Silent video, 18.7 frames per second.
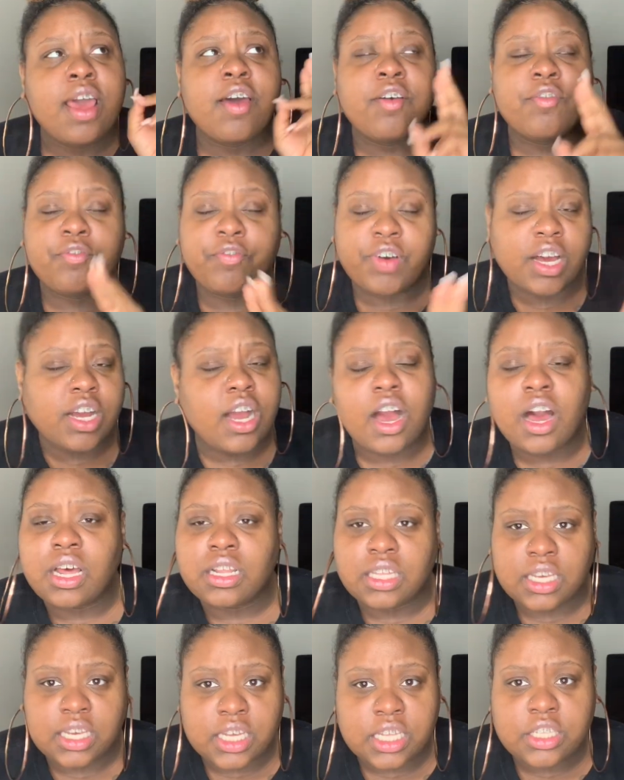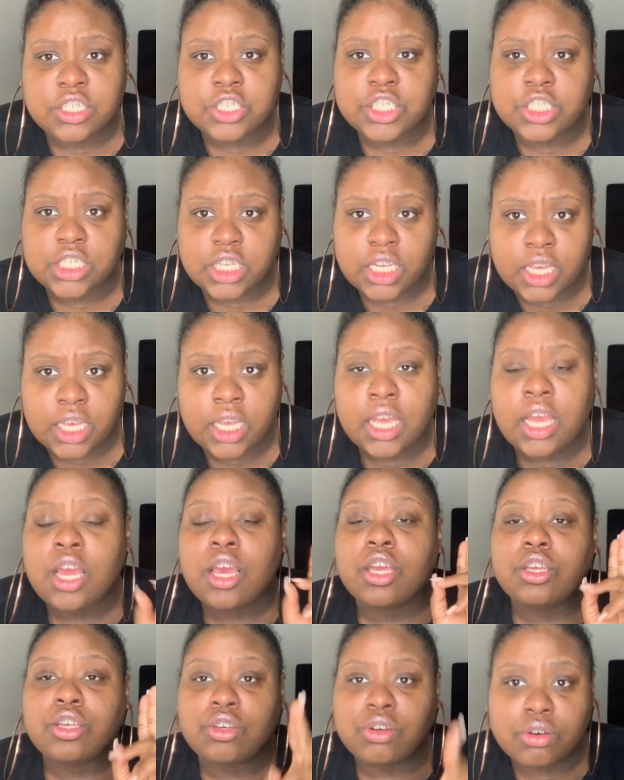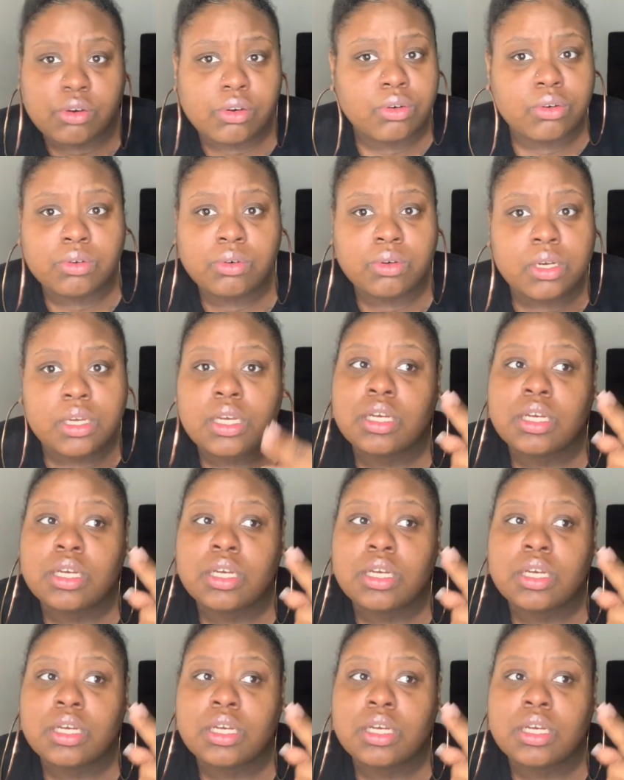fuck all the other shit you